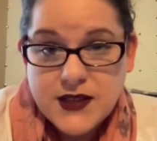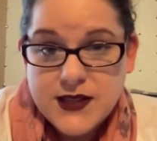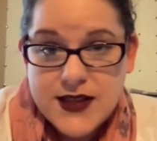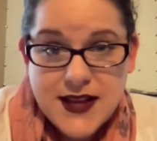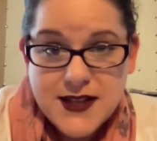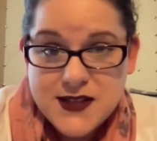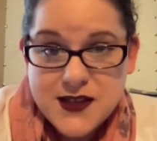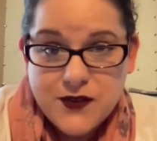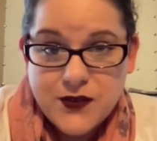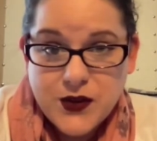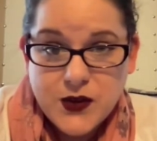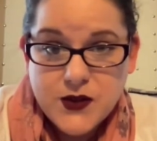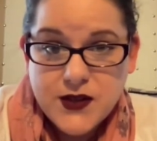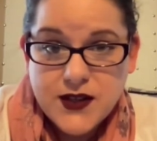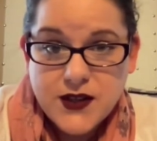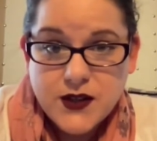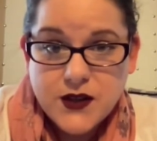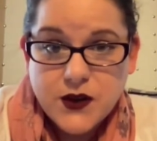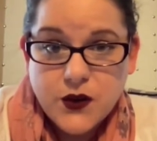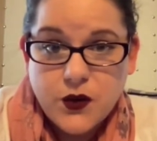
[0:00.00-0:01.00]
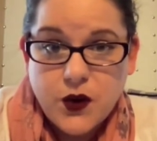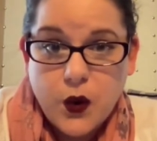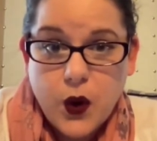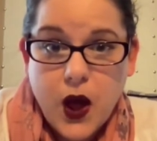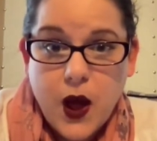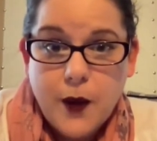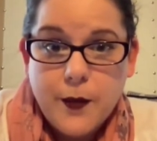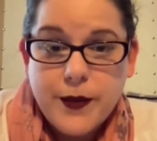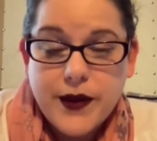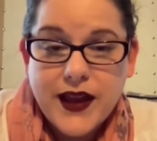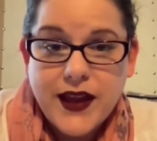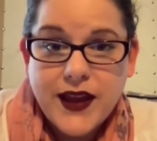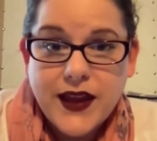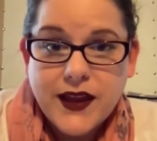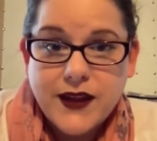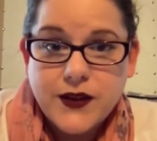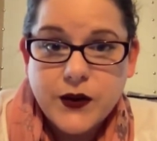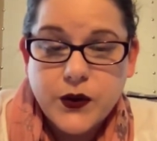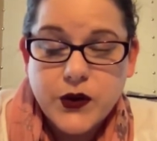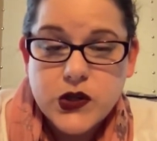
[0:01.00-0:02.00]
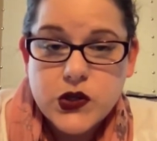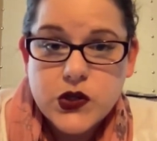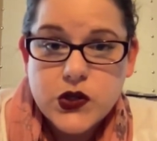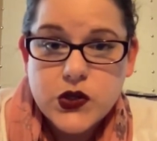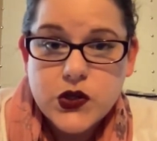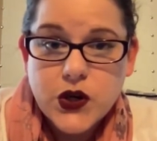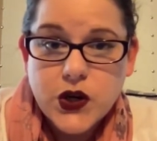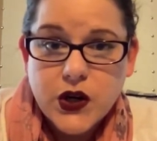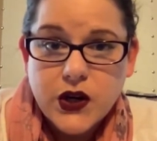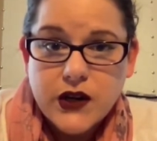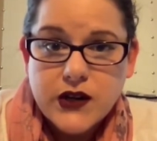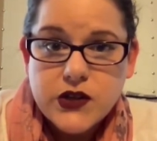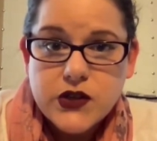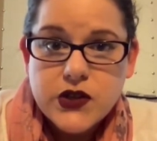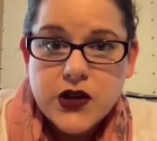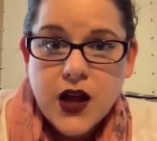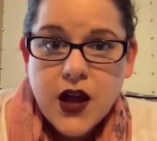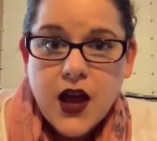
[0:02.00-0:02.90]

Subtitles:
sense if you didn't grow up in the Christian church,